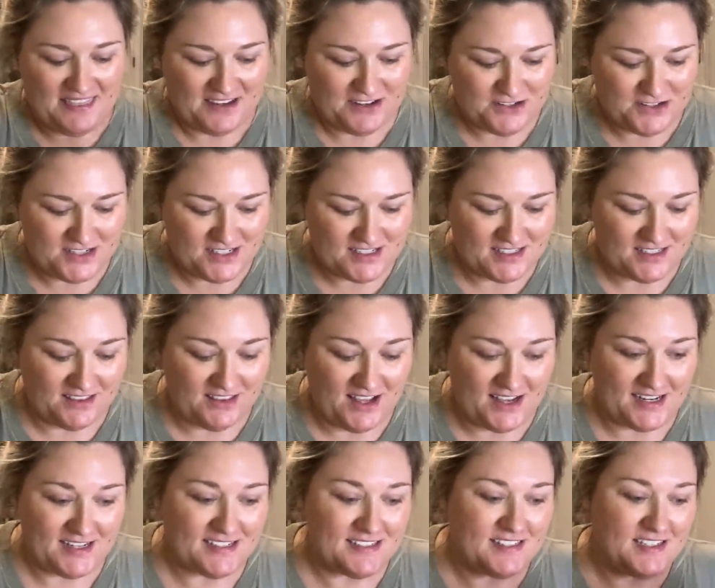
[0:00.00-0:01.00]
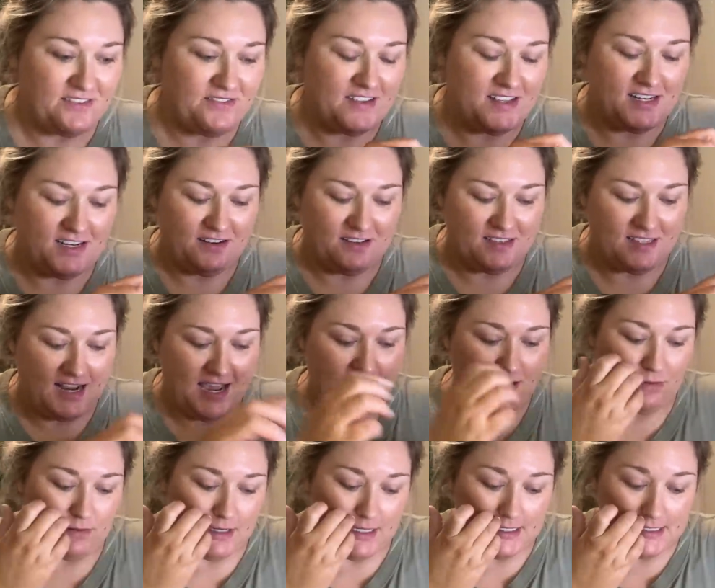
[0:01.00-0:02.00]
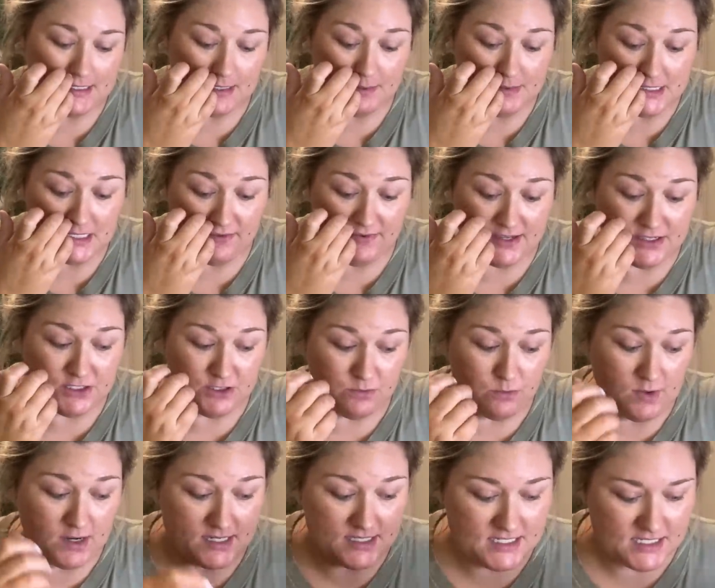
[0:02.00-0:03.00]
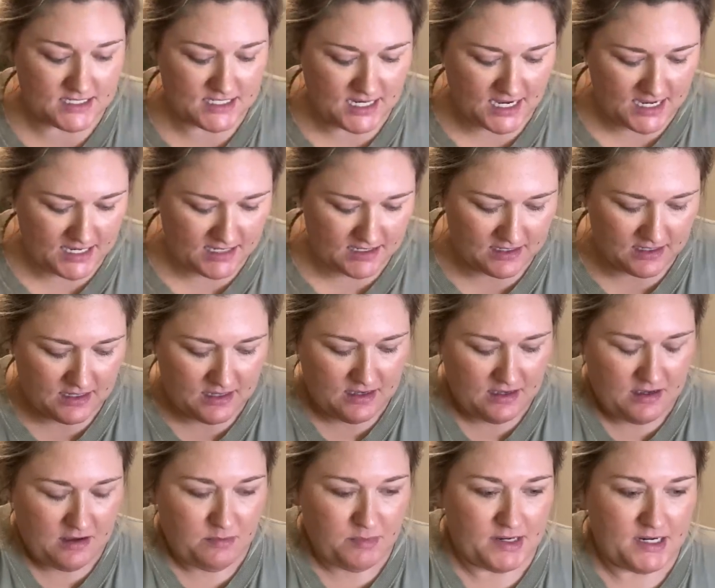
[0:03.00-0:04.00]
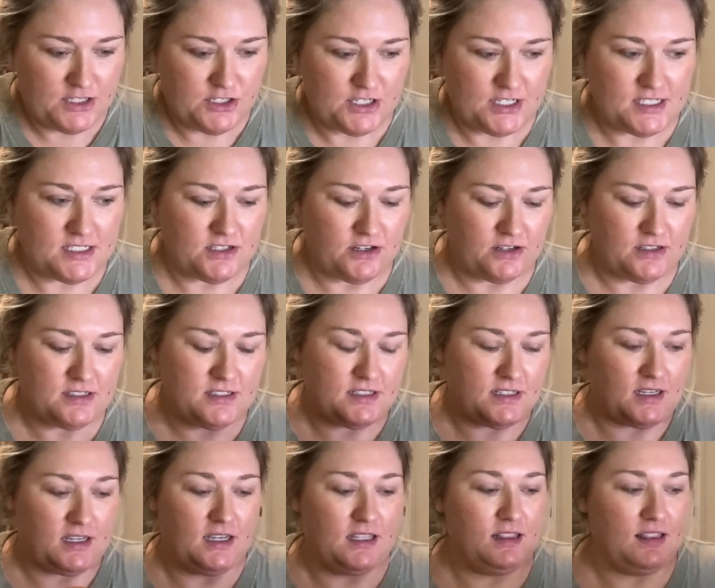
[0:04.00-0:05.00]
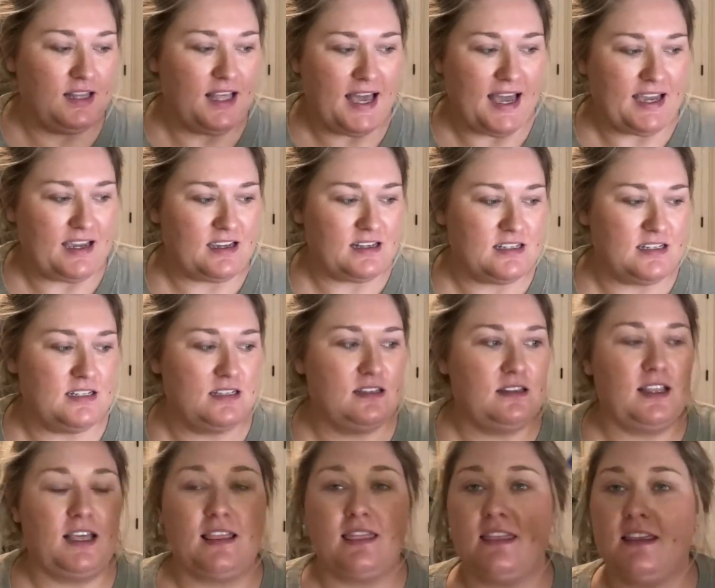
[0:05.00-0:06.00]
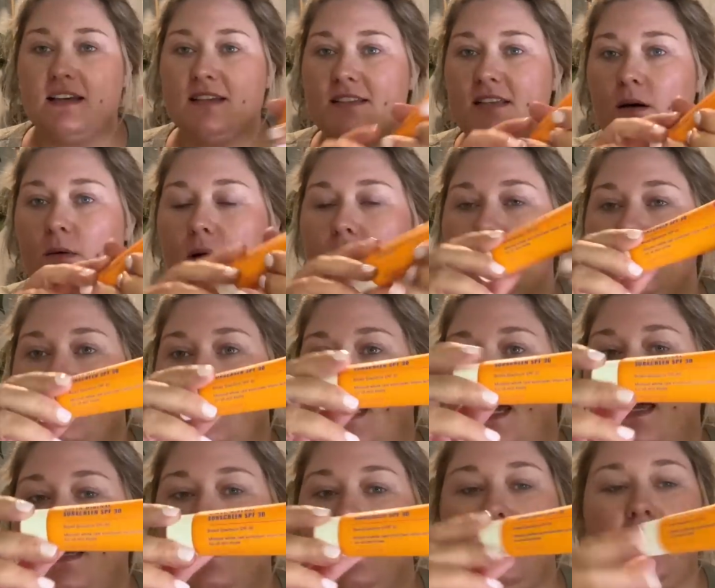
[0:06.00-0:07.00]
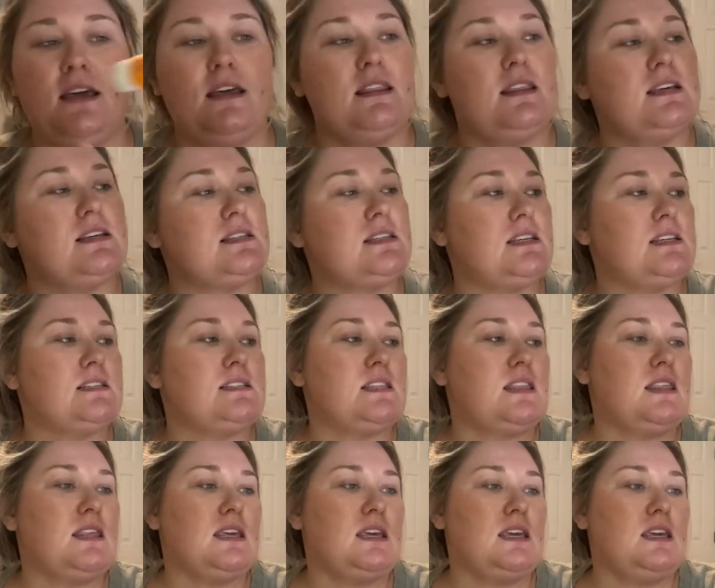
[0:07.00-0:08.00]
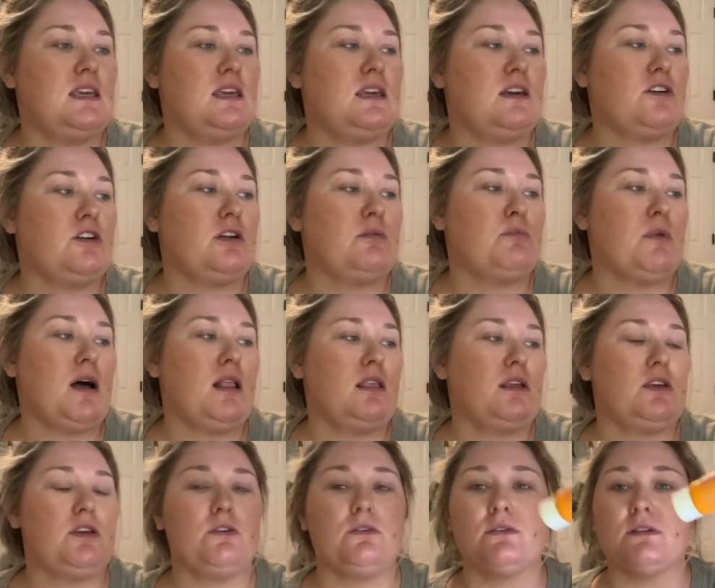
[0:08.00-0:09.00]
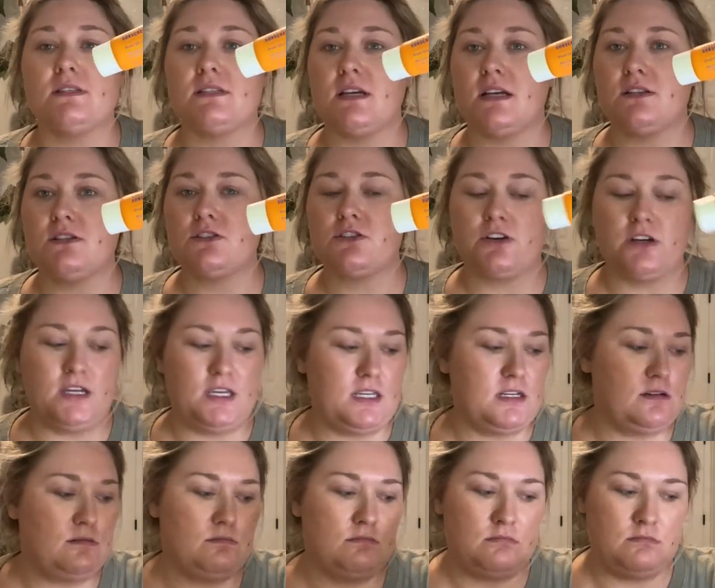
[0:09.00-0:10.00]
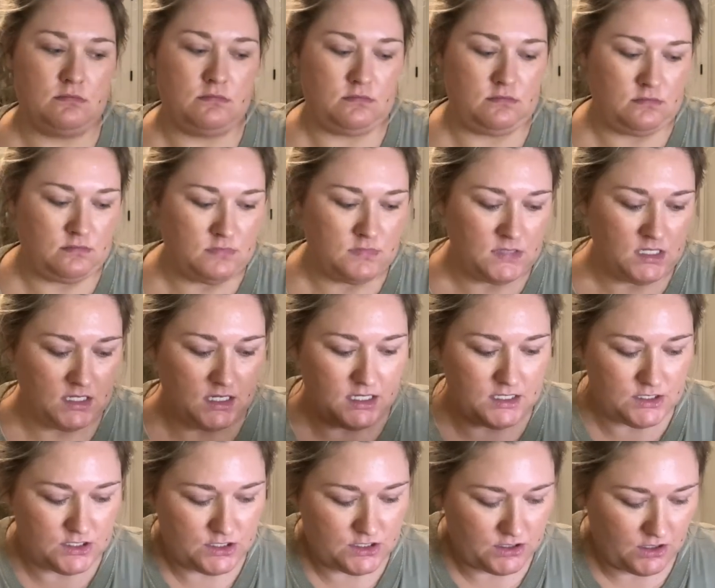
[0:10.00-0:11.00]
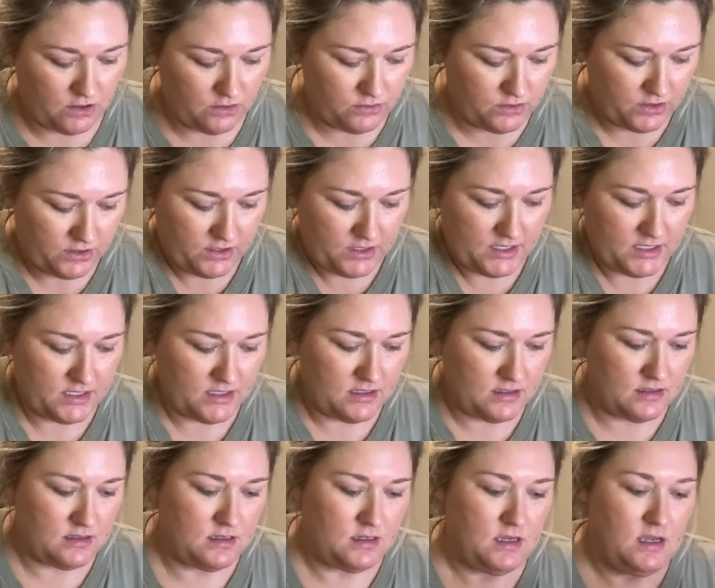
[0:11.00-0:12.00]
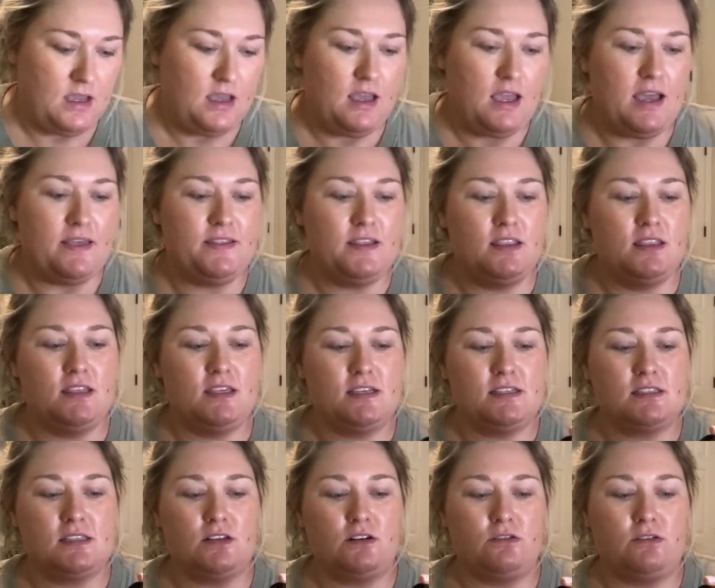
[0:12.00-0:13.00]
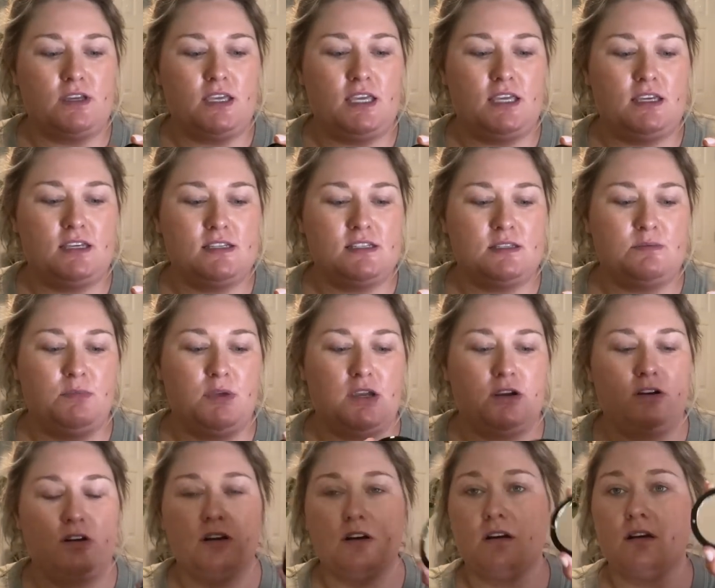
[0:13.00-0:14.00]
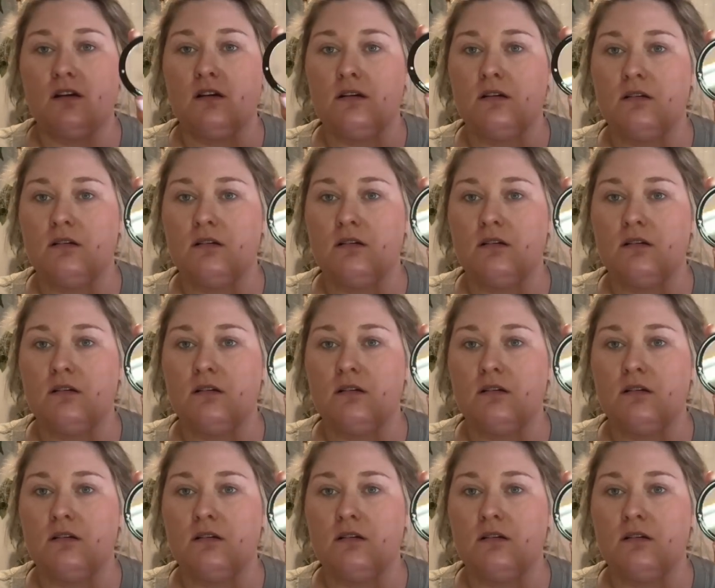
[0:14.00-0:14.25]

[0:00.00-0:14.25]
there's just a lot of stuff in here that I don't need. Some stuff I do want to take, but it just starts to collect. Like this I wanna take this is the Good Molecule sunscreen. It's so good. And then this little Kiss mirror.